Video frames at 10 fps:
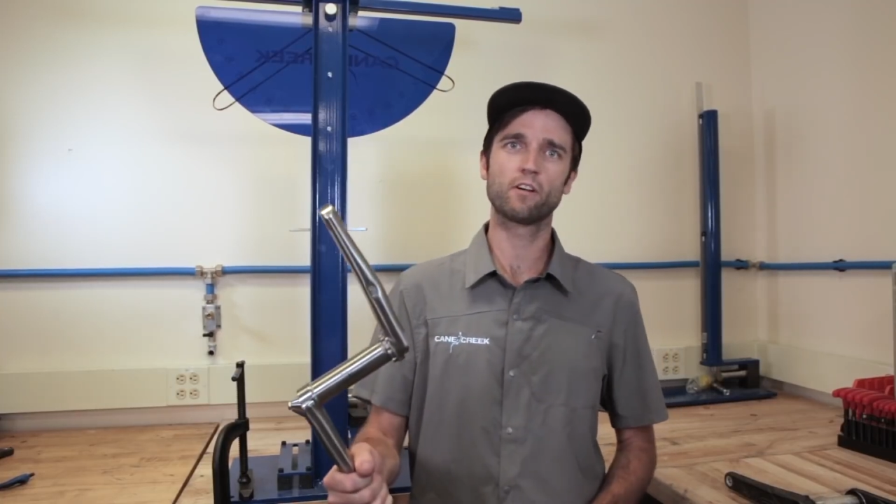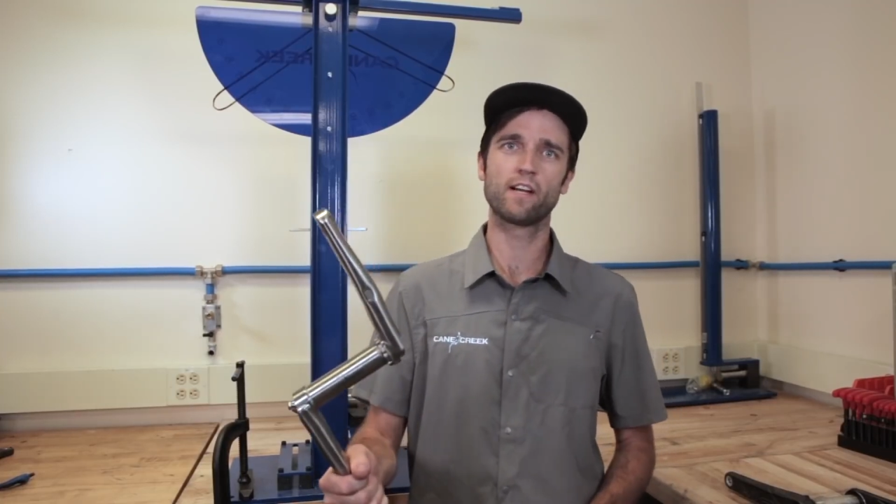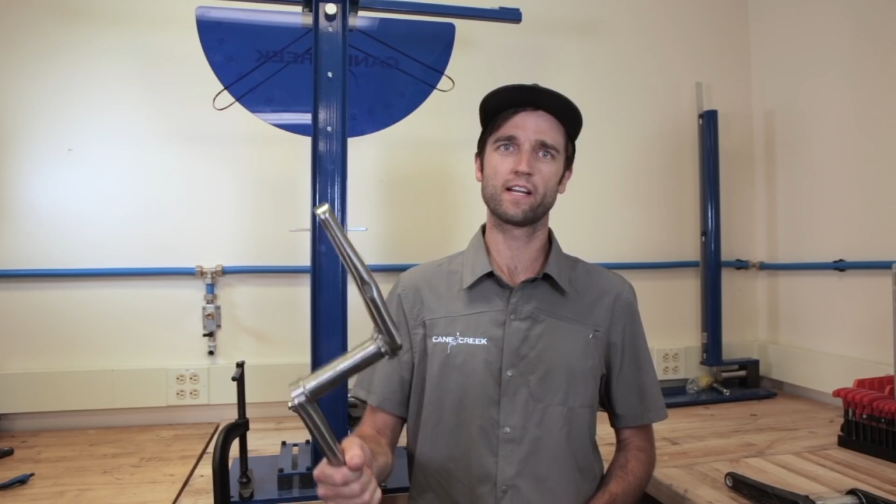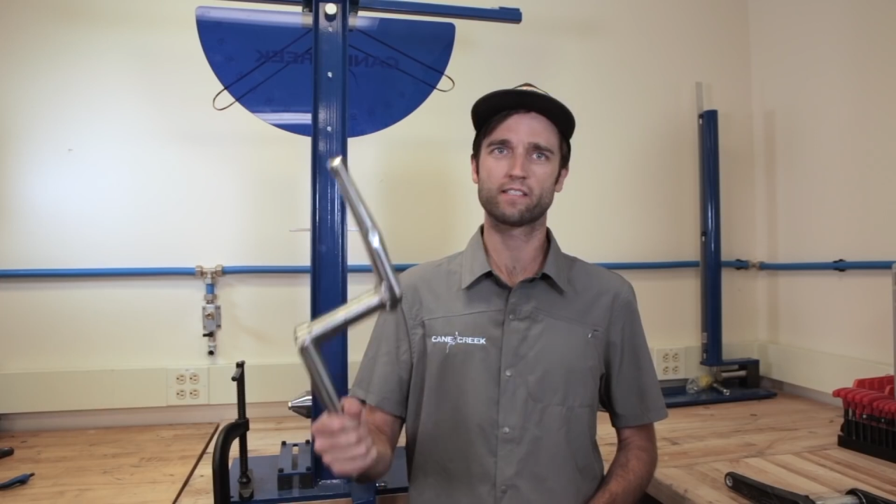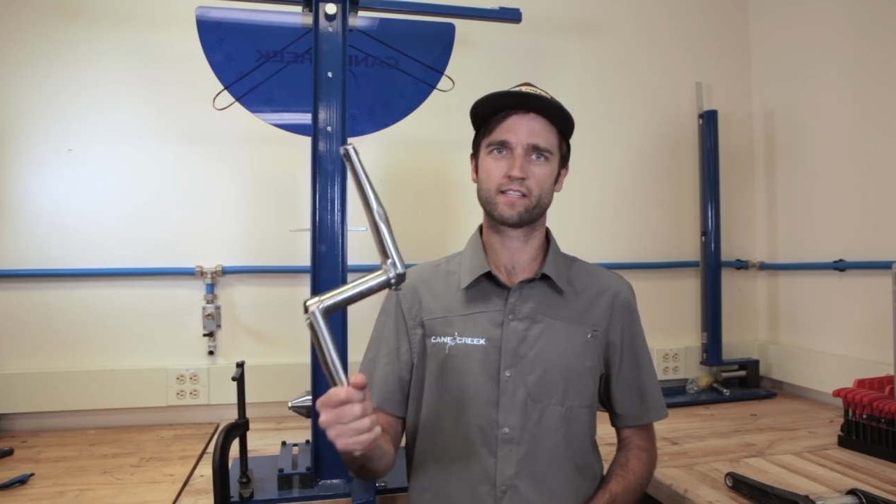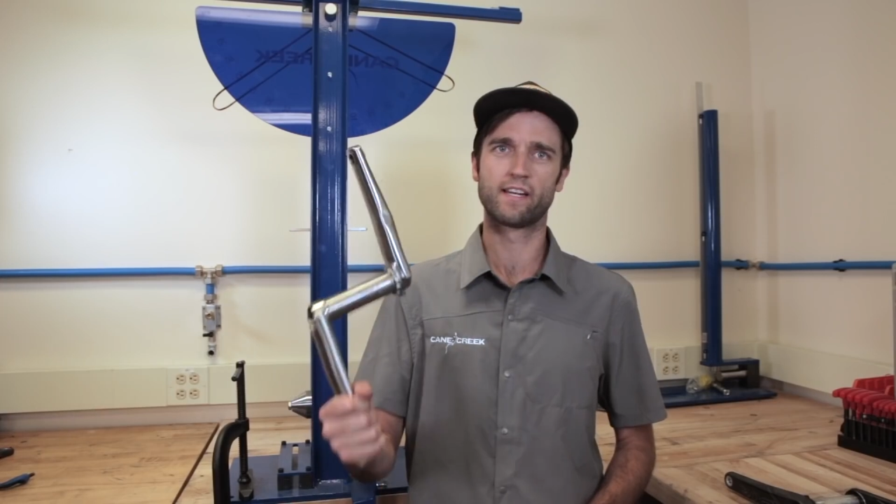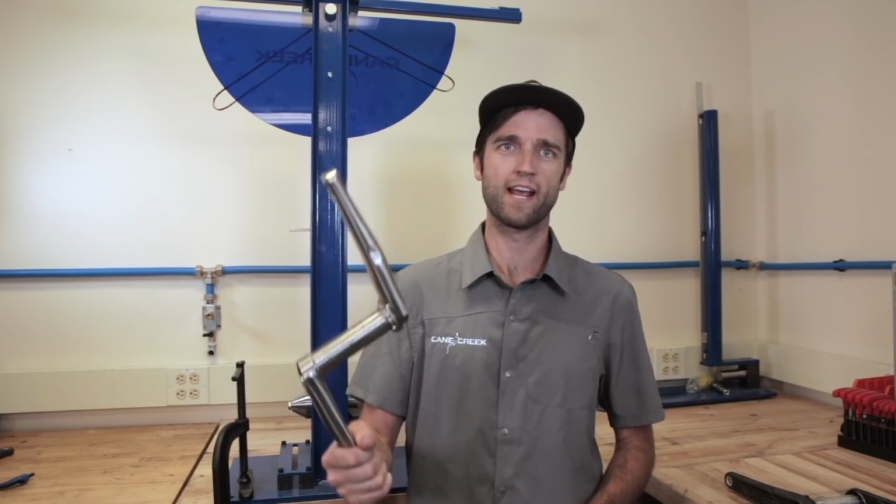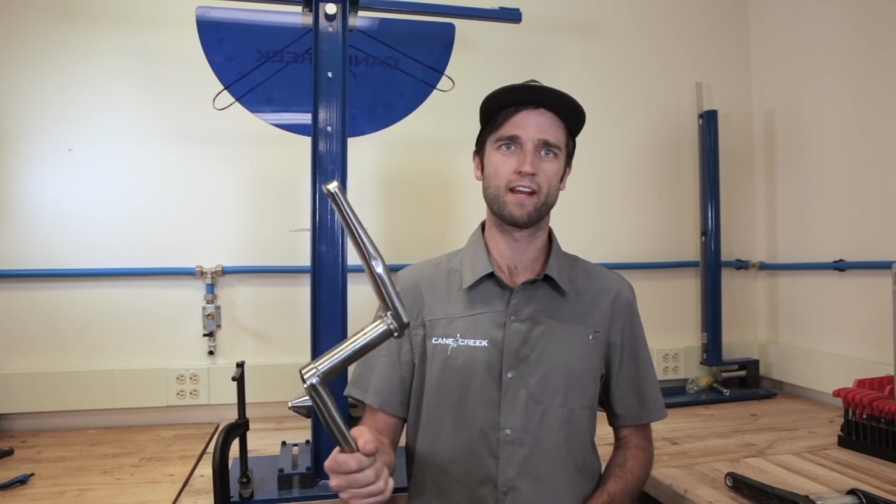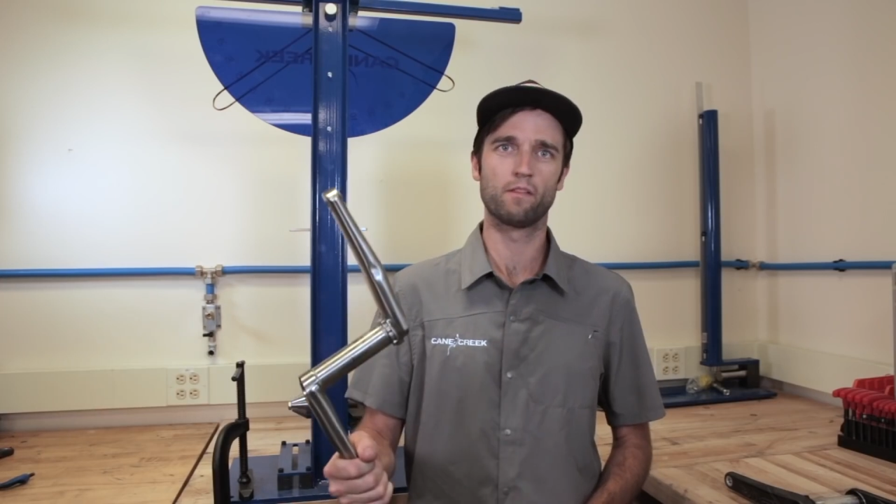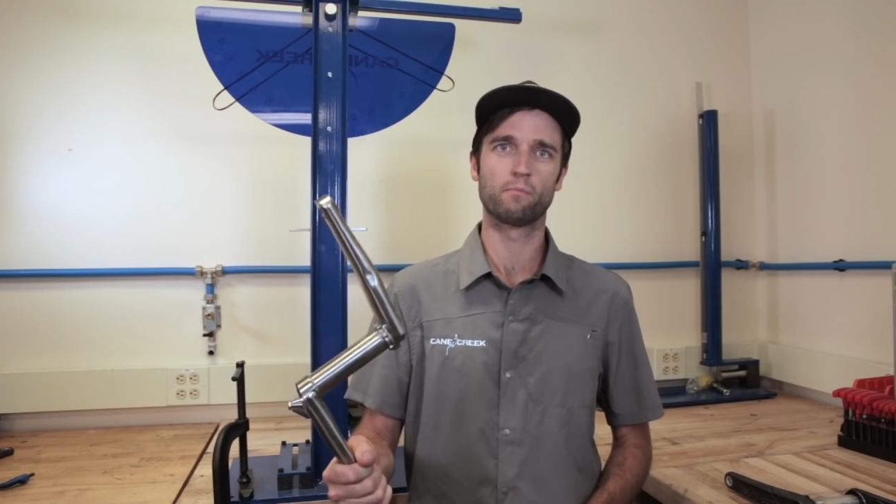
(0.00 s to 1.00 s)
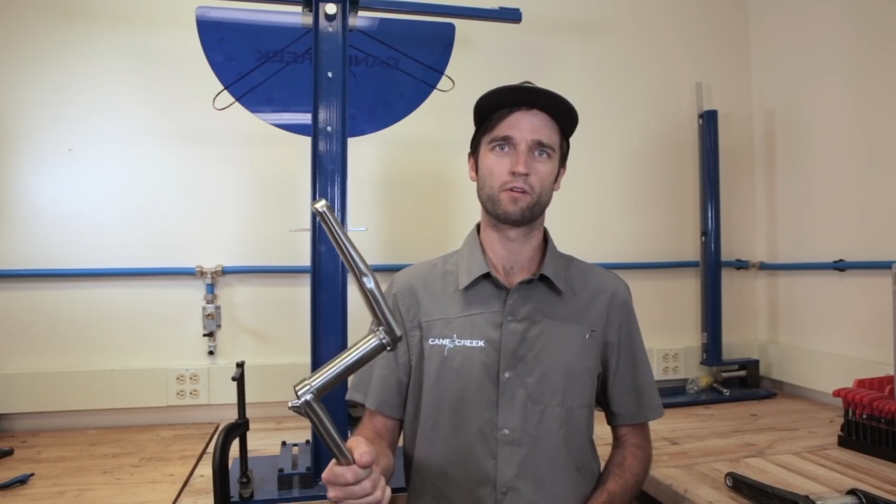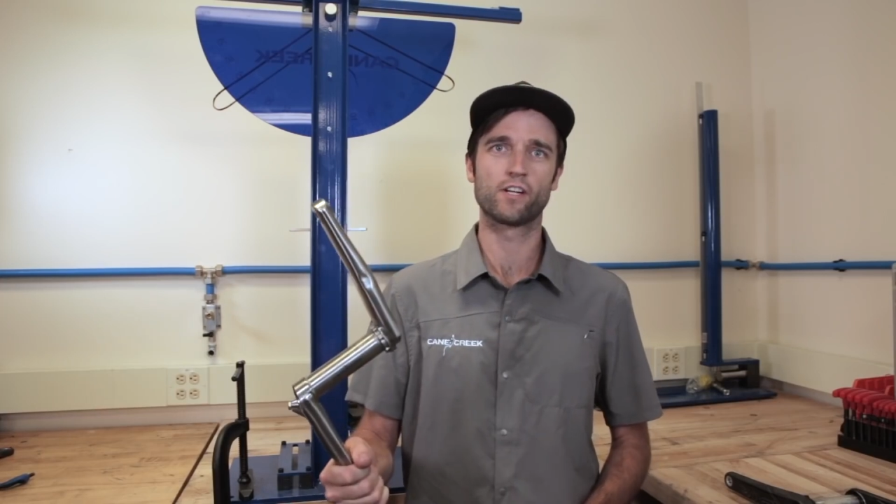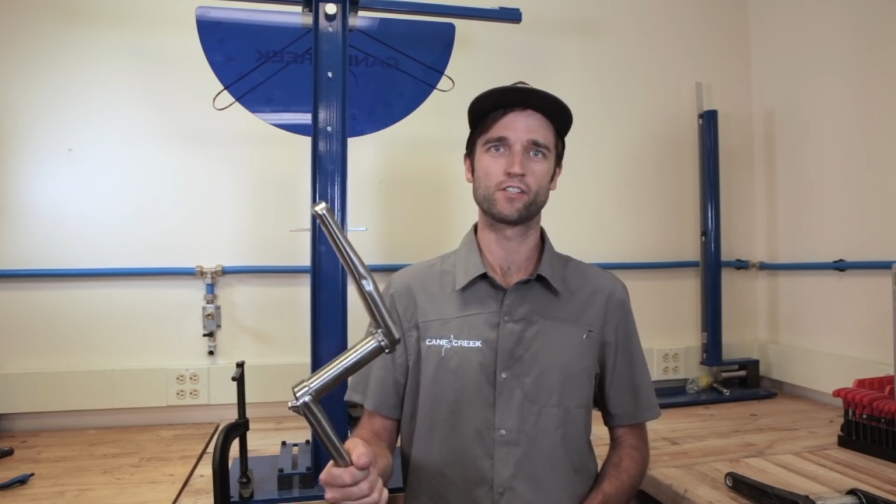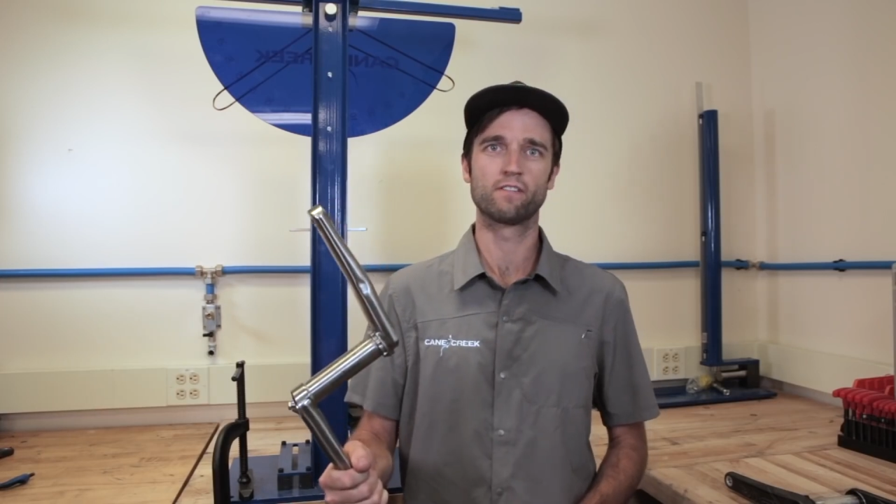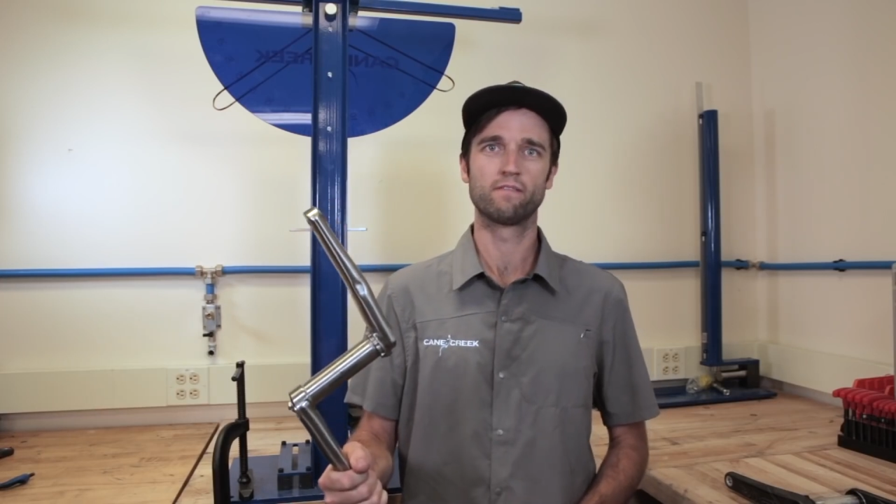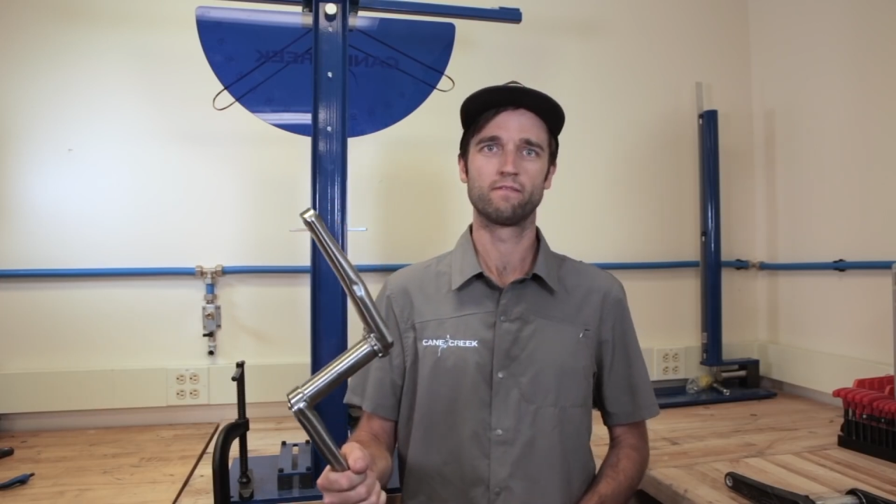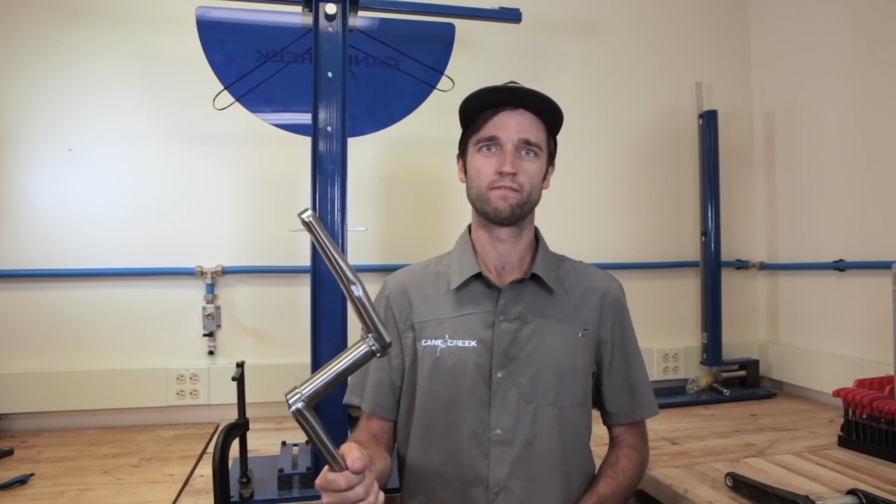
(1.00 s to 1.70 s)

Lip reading: cranks can handle the pressure.